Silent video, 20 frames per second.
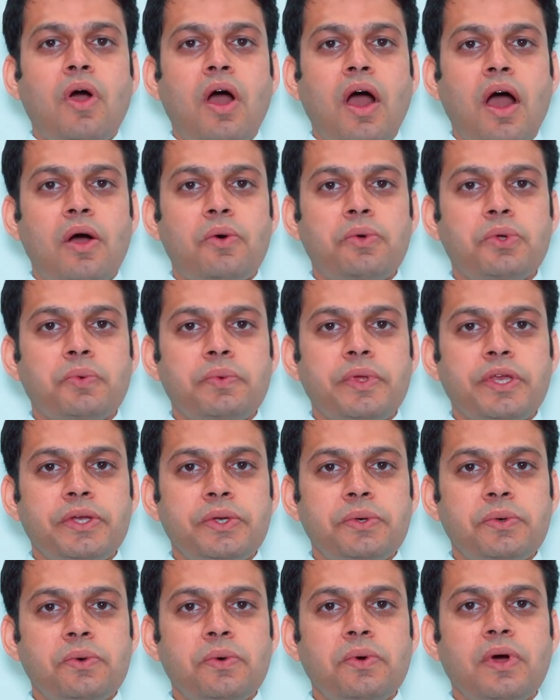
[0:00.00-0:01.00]
how do we
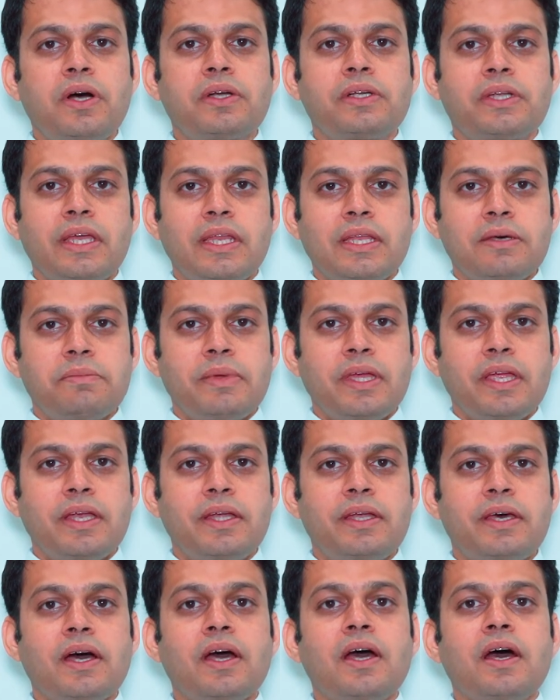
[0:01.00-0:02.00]
do a
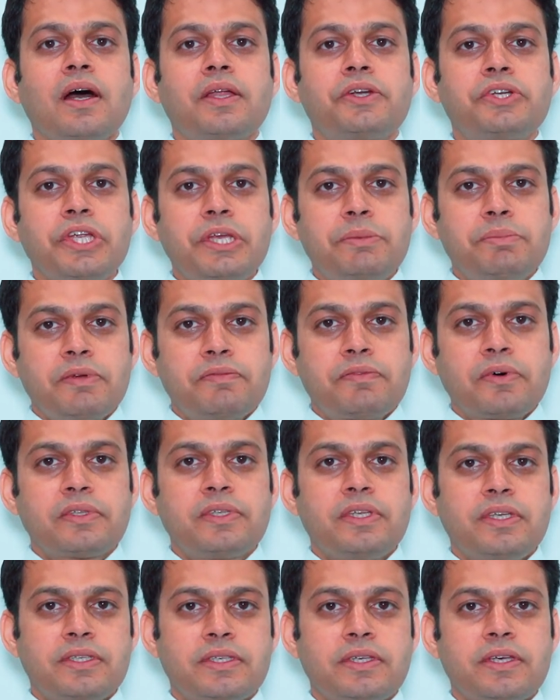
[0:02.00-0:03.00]
tailor-made treatment for
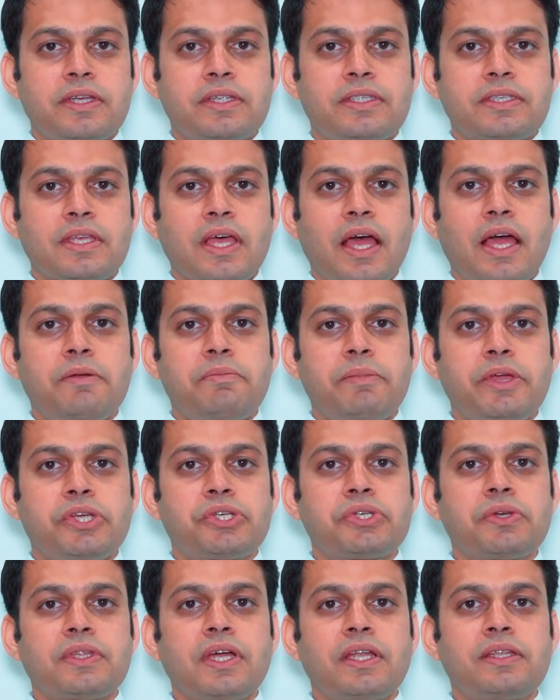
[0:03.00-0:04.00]
these kids and make
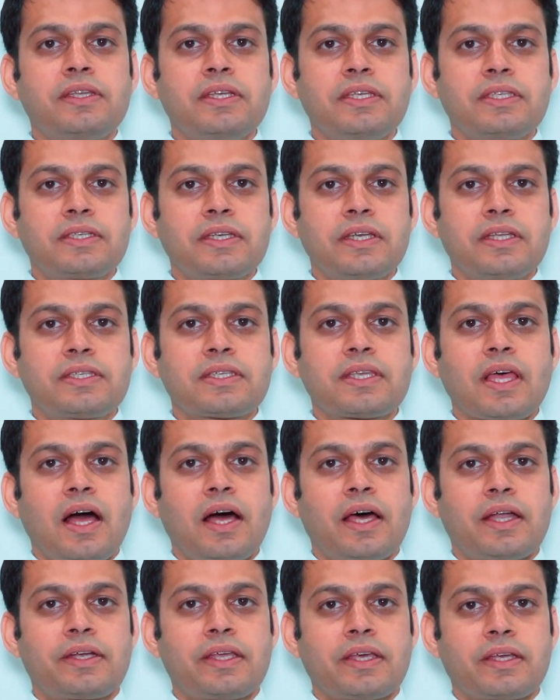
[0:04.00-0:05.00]
sure that these kids
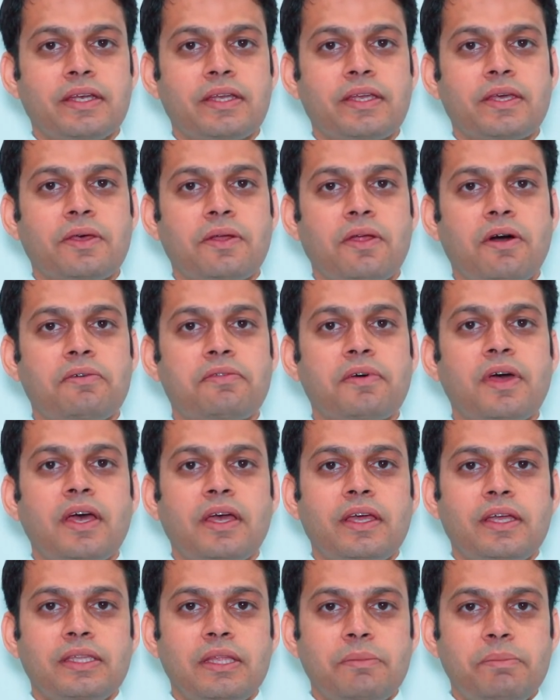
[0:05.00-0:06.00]
are taken care of
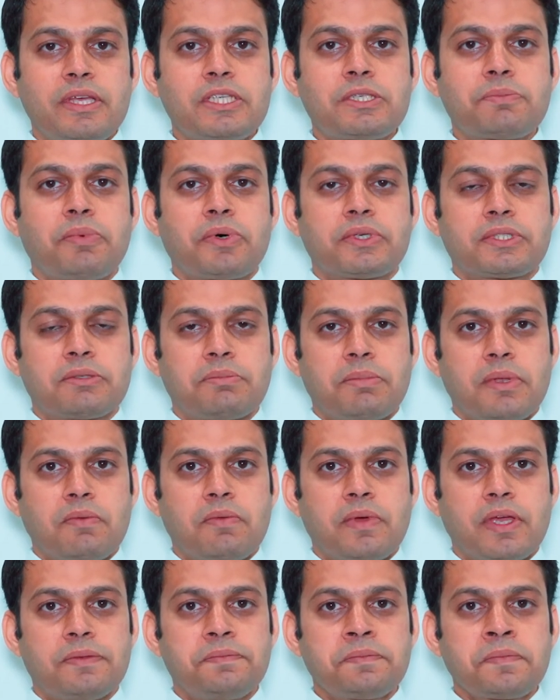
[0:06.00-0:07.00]
in the best possible
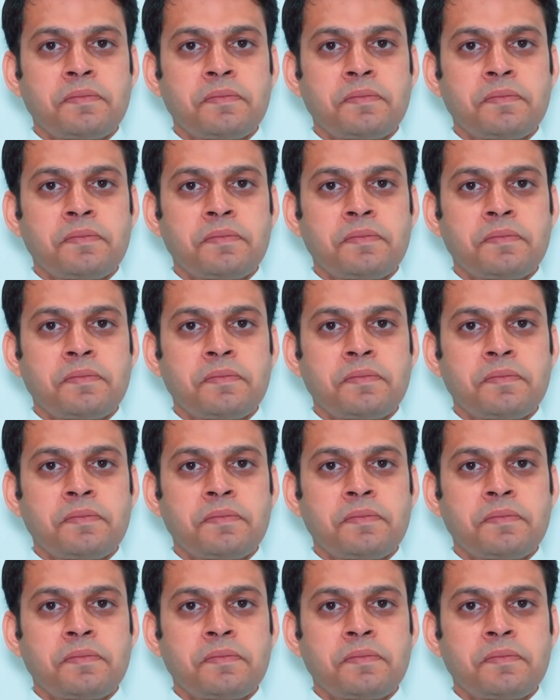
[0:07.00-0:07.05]
way.